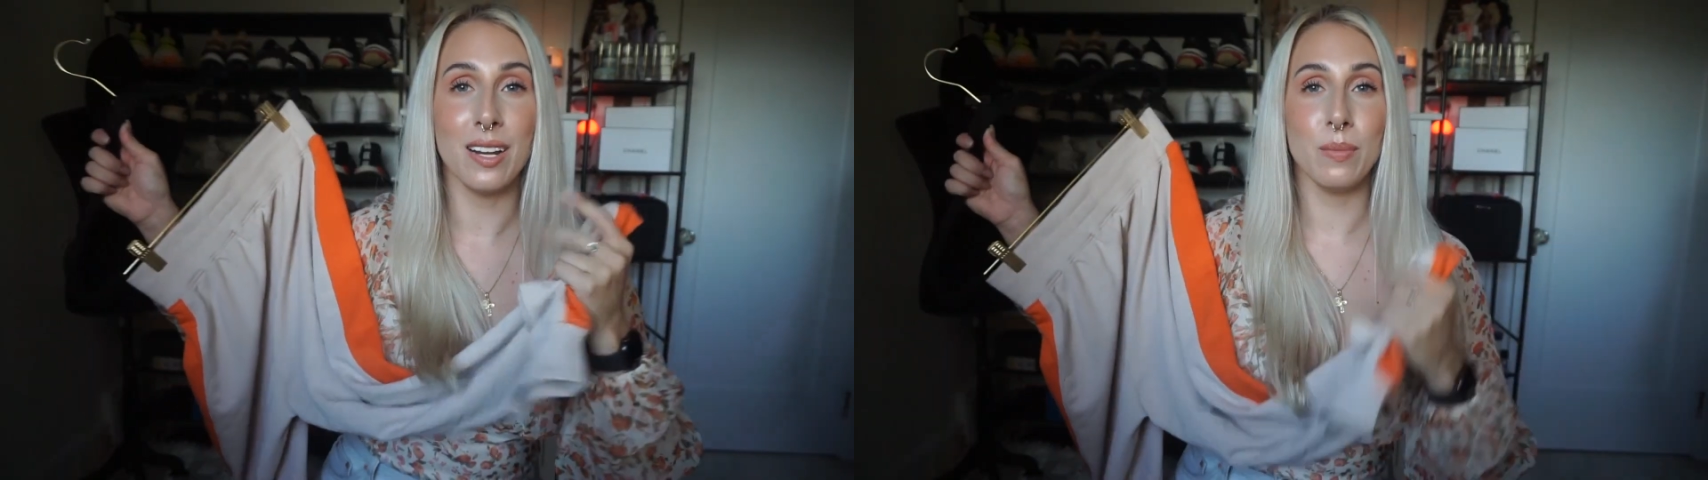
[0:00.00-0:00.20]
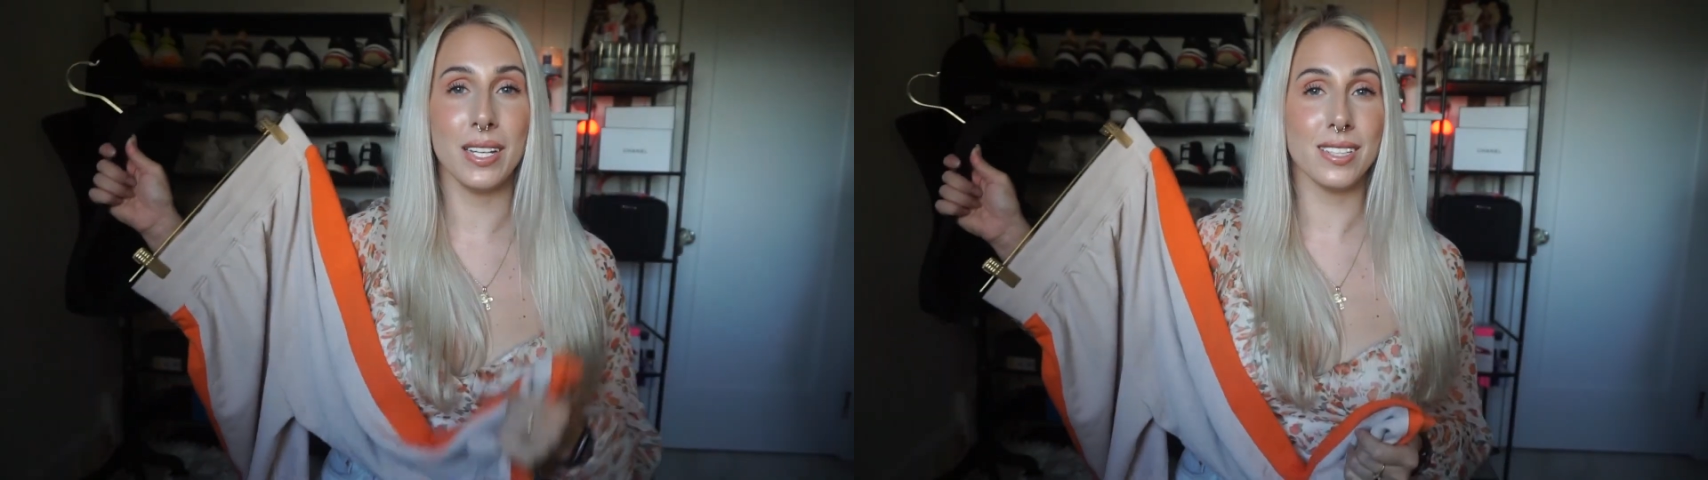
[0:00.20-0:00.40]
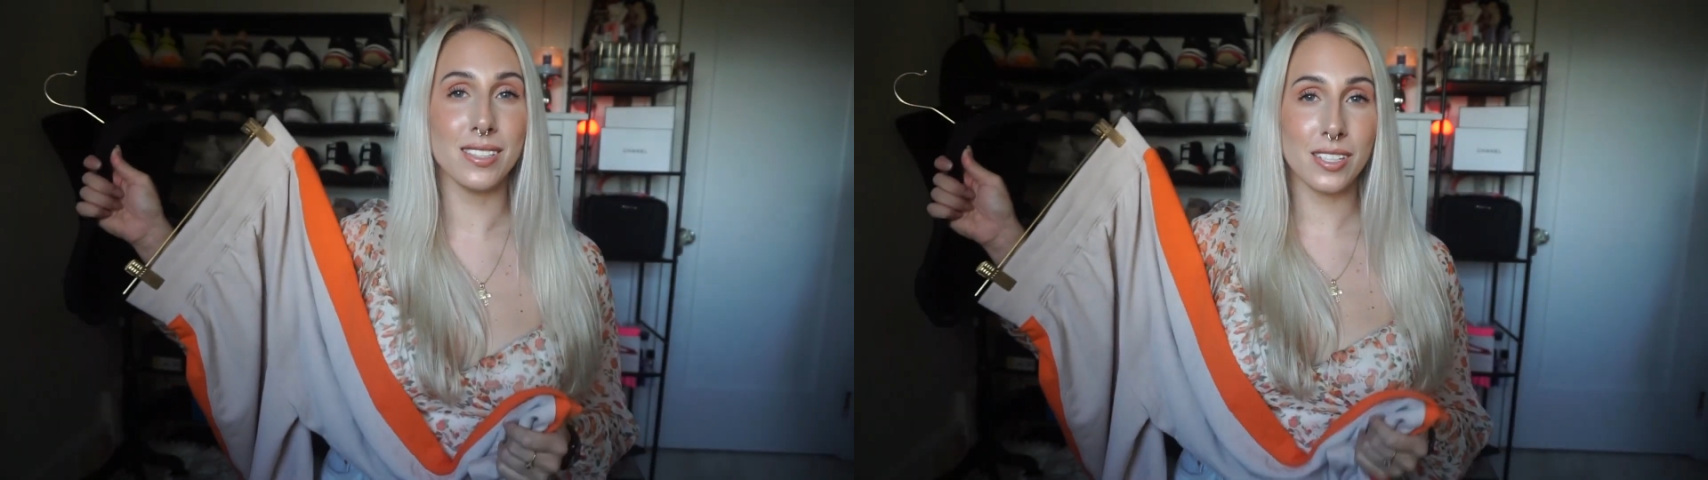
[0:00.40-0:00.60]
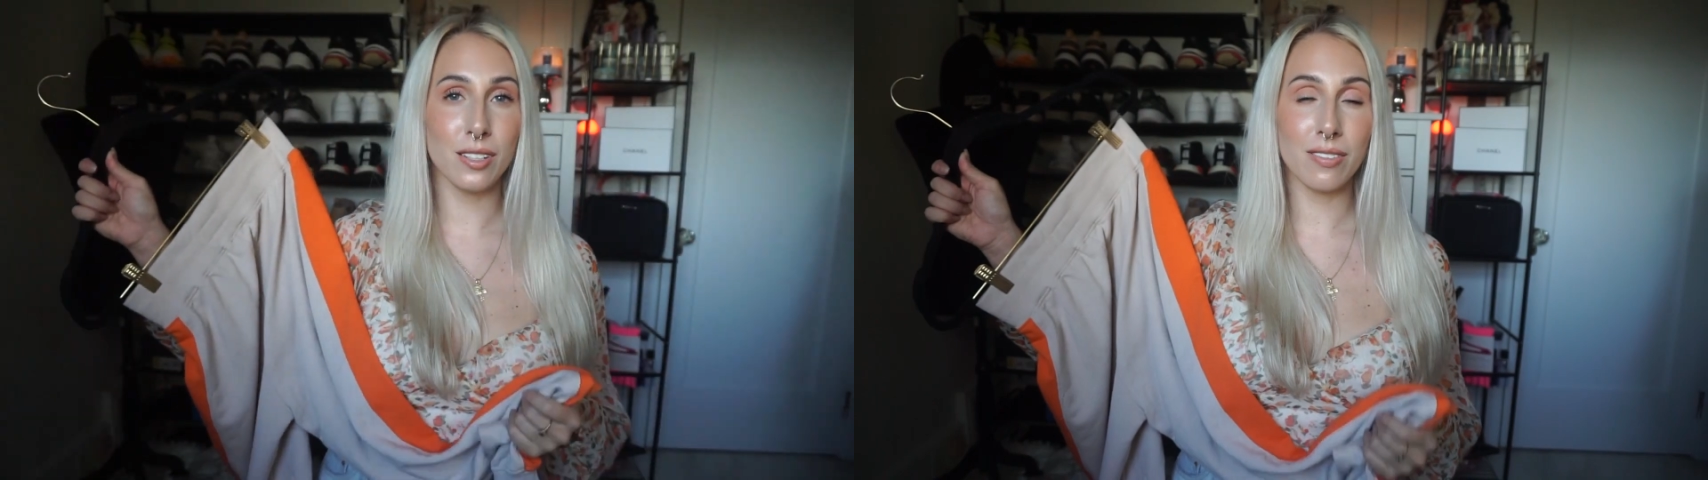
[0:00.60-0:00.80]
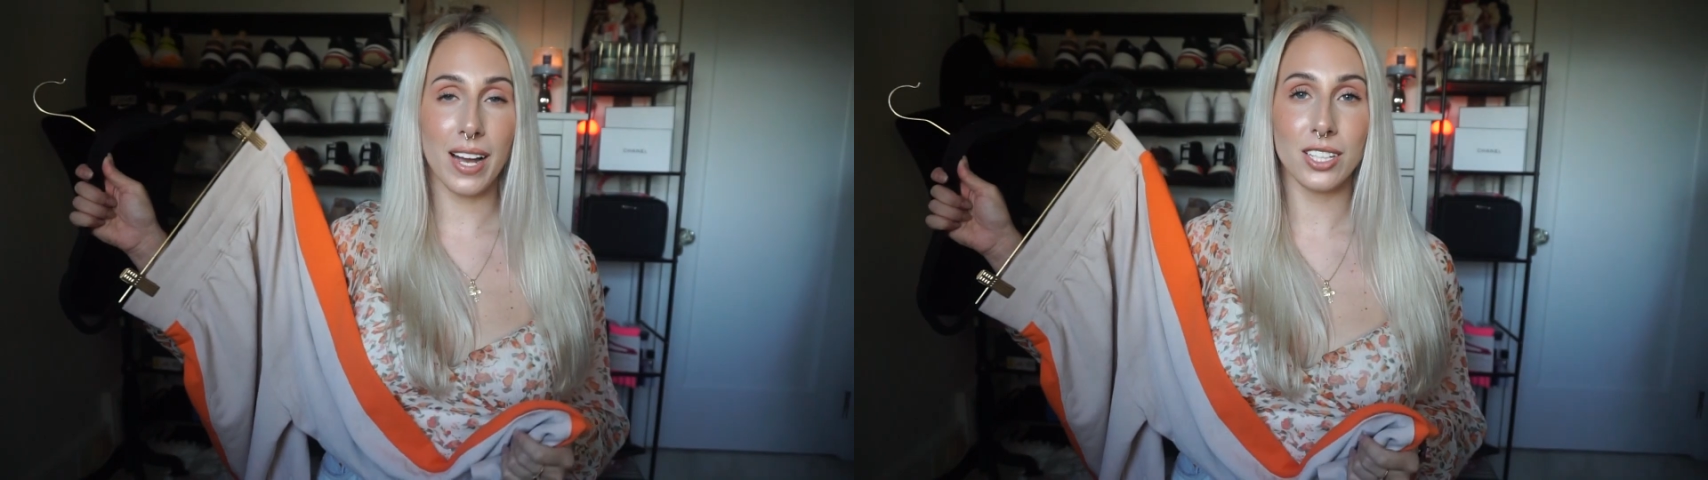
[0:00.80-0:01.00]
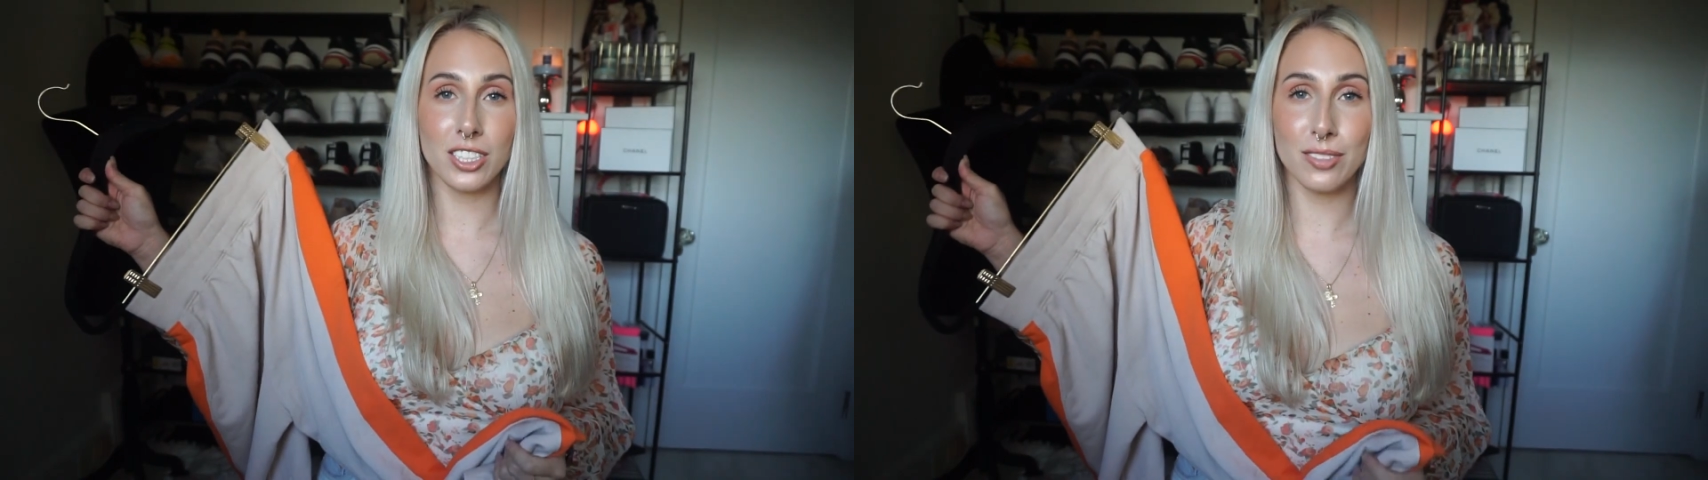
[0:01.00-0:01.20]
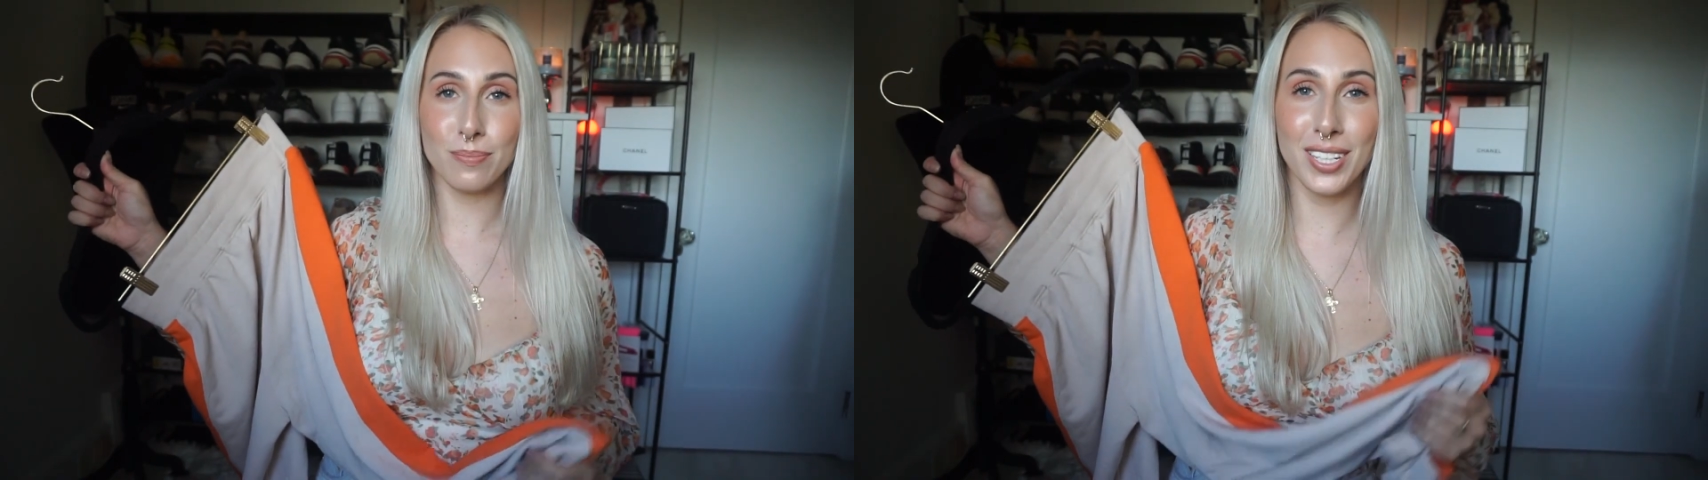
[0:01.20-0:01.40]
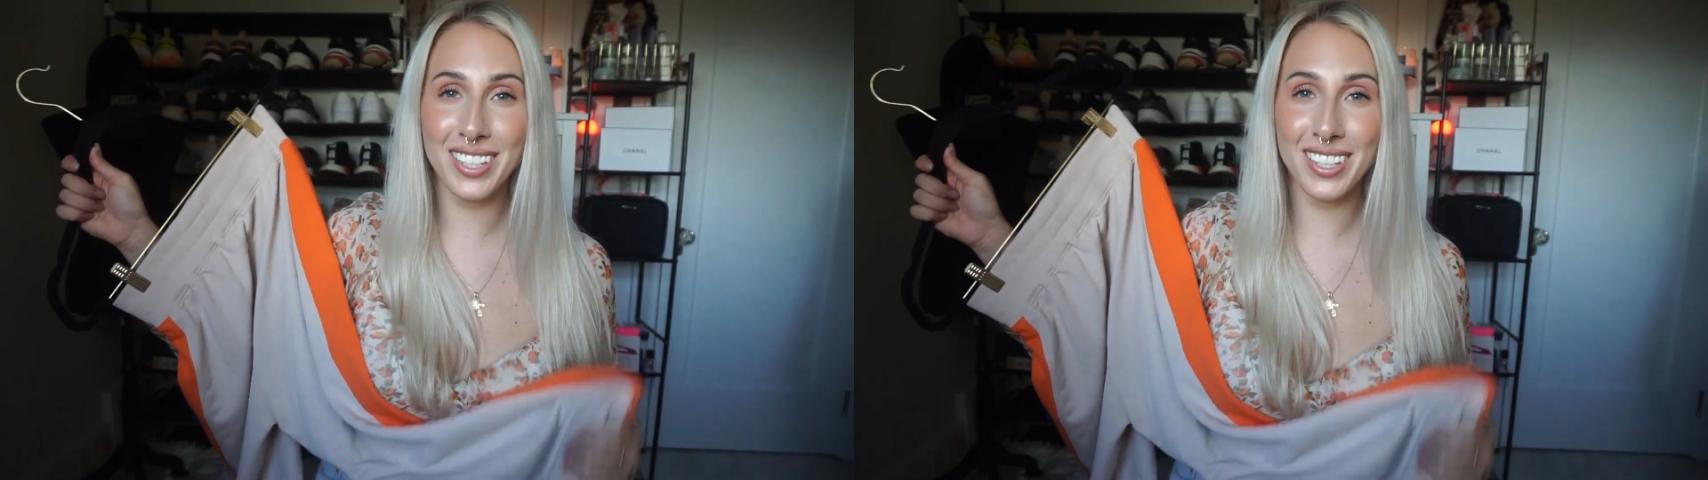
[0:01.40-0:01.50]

it be considered fashion.